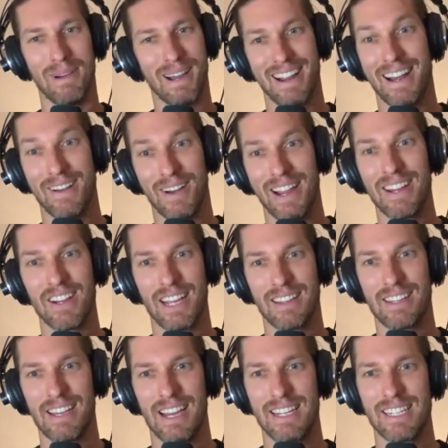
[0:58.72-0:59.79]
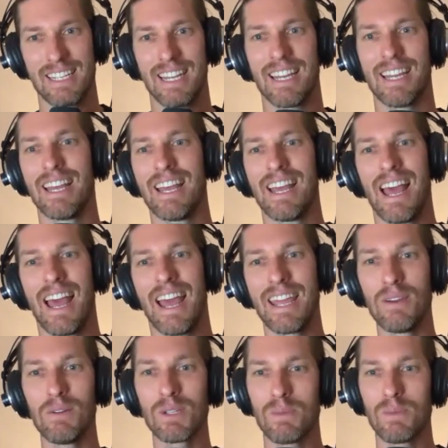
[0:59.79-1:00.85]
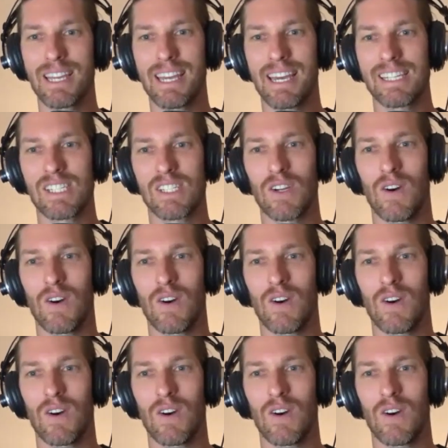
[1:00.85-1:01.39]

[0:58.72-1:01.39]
but anyway, you get the idea. He was my guest